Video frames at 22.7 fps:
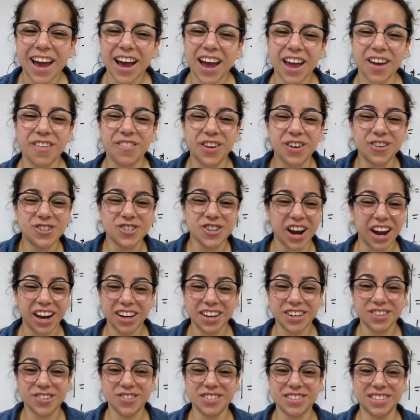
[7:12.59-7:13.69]
If you try to
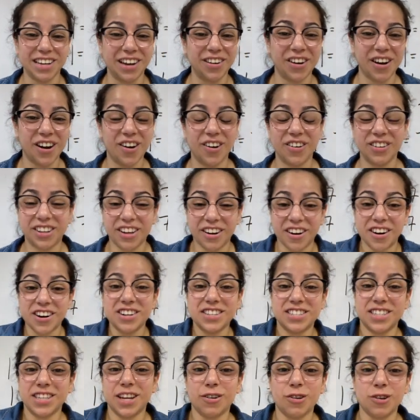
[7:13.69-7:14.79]
do 0, there are
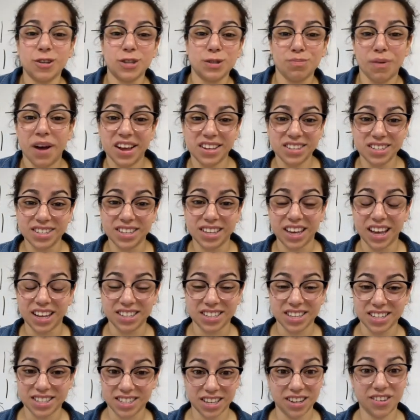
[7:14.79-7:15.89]
0 spots to get
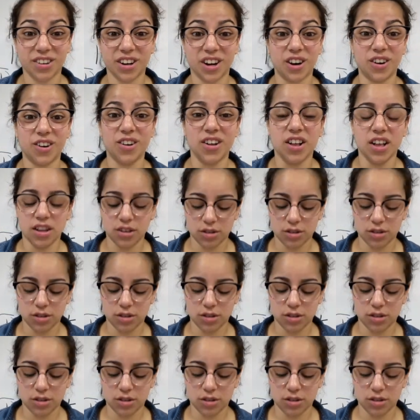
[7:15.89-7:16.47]
to 0.